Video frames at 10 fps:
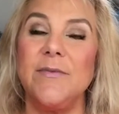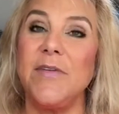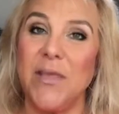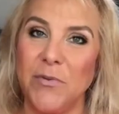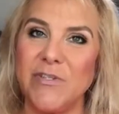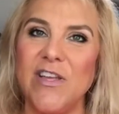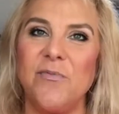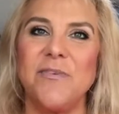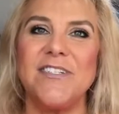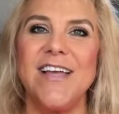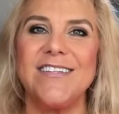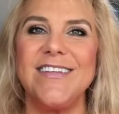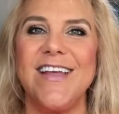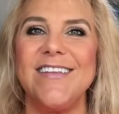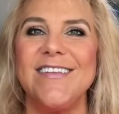keep yourself
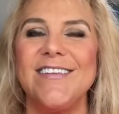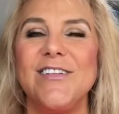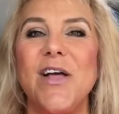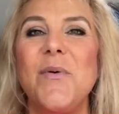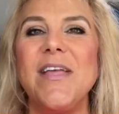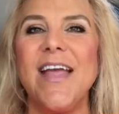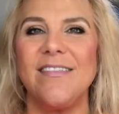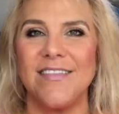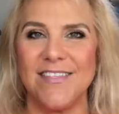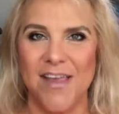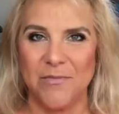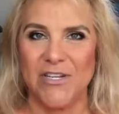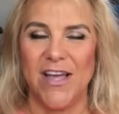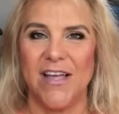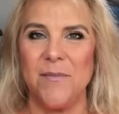protected and glowing at the same
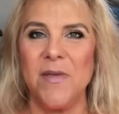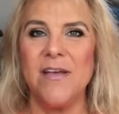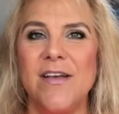time.